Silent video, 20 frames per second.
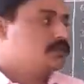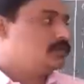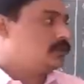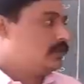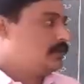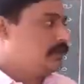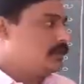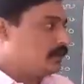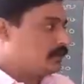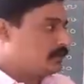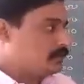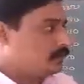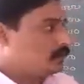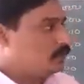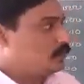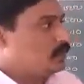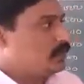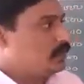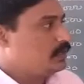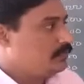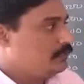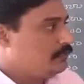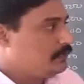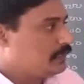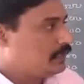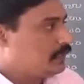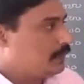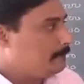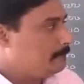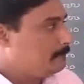So here when
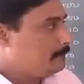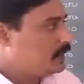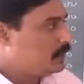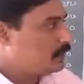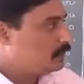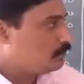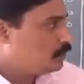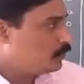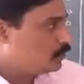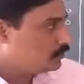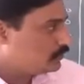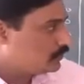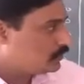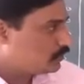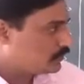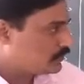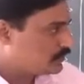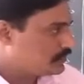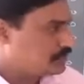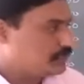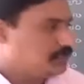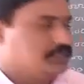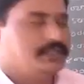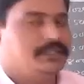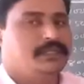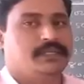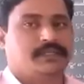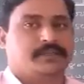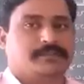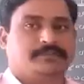we compare both the location
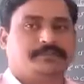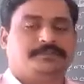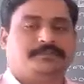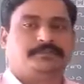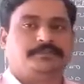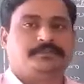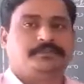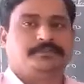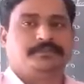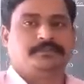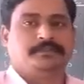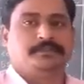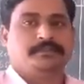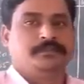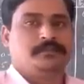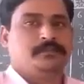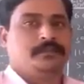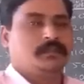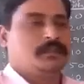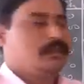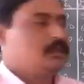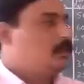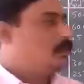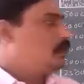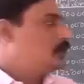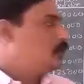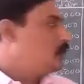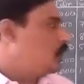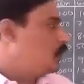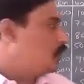here,
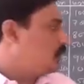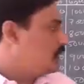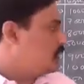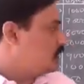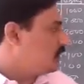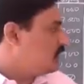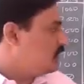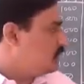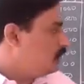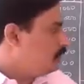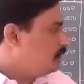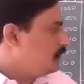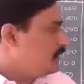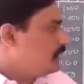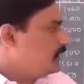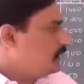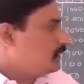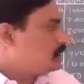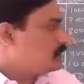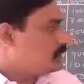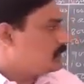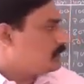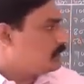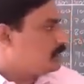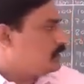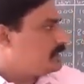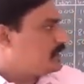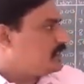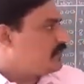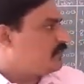location B's
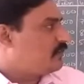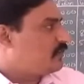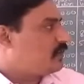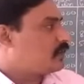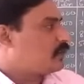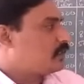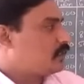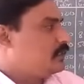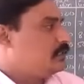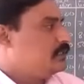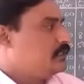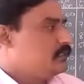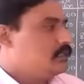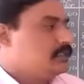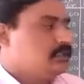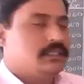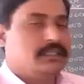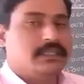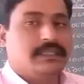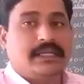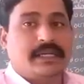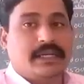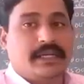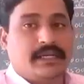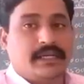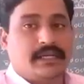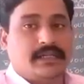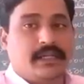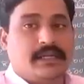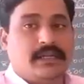TFR is
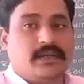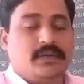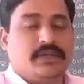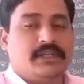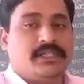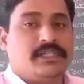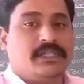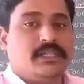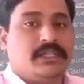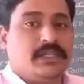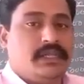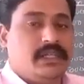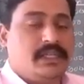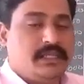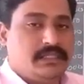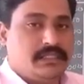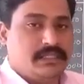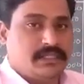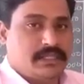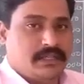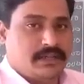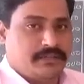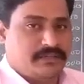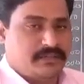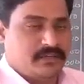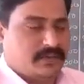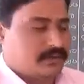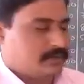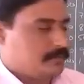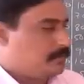greater than location A's
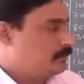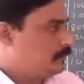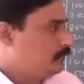TFR.